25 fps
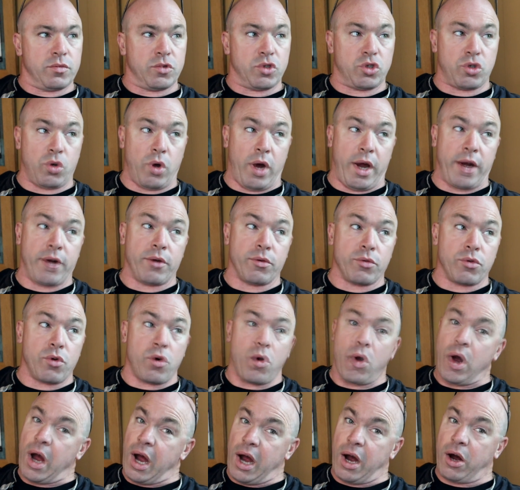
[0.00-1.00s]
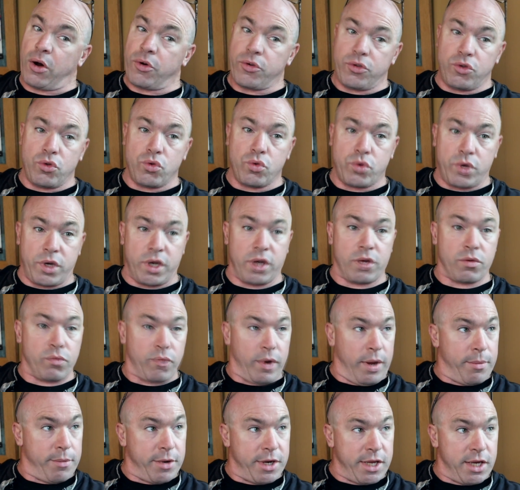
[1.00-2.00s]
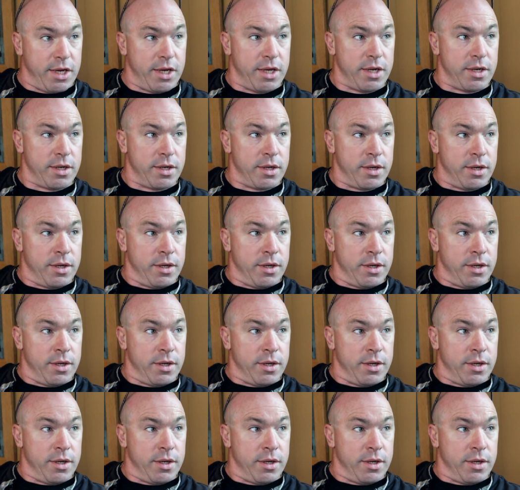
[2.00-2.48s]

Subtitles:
So I don't know how you can remedy it,